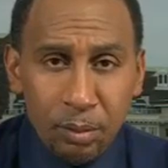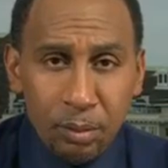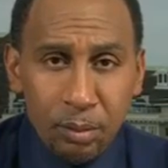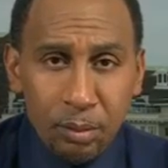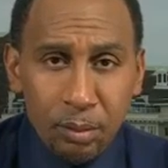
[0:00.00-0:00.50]

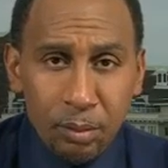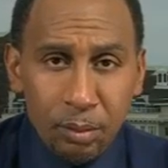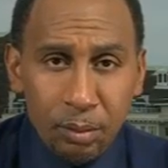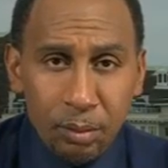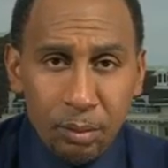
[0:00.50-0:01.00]

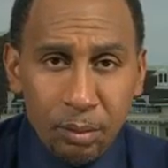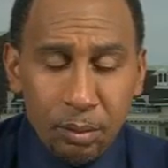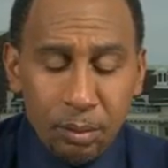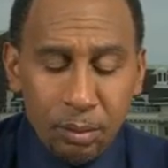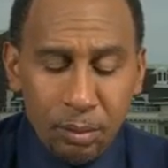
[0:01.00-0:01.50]

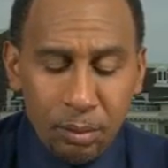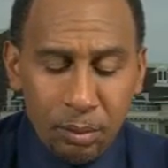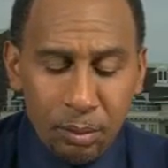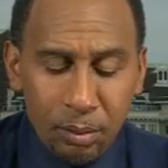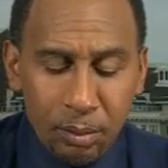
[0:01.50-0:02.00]

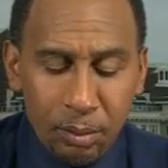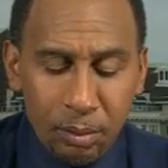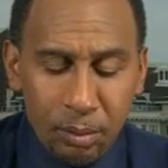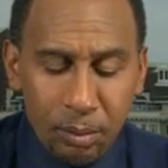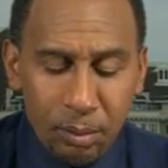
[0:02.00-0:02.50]

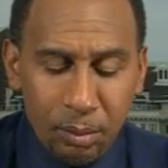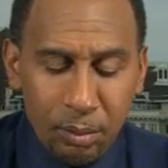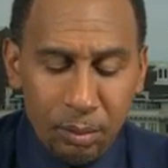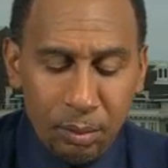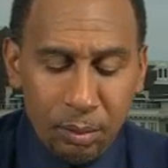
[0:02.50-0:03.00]

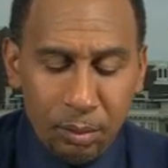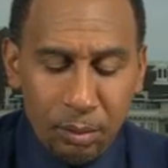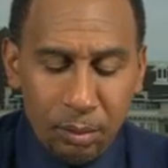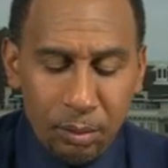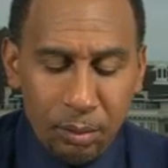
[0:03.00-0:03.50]

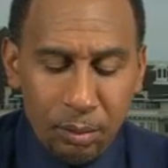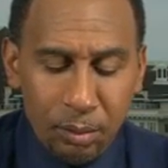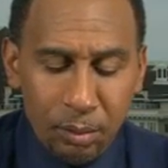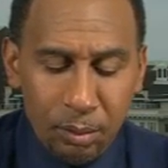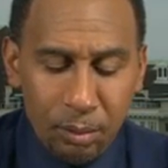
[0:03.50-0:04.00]

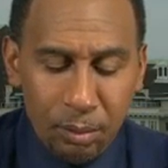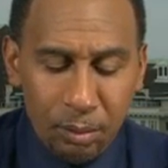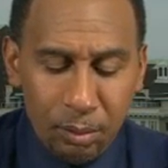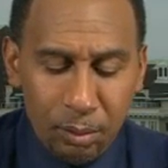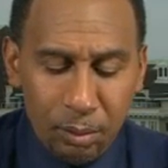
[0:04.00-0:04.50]

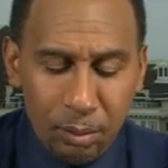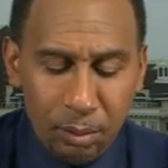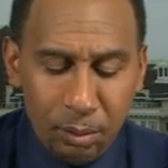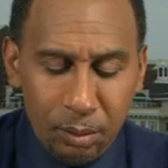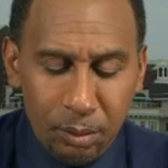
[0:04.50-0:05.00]

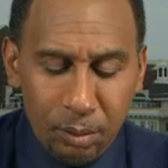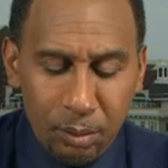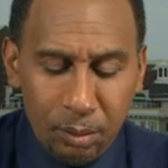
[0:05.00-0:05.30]
(silent)